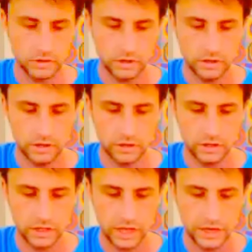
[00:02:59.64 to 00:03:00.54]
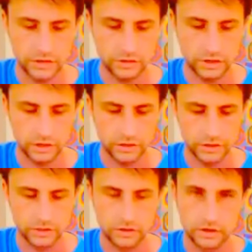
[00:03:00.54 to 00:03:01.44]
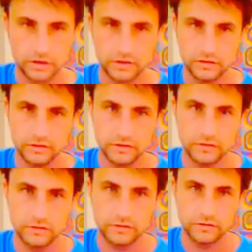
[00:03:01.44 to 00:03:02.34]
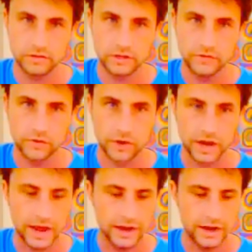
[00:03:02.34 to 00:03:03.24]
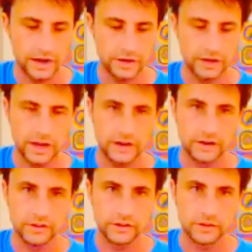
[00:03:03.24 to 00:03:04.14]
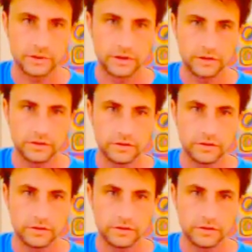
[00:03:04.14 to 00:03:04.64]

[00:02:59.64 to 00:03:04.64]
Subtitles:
And then you hit the A string on this chord if you want to add it. I didn't add it on the other part.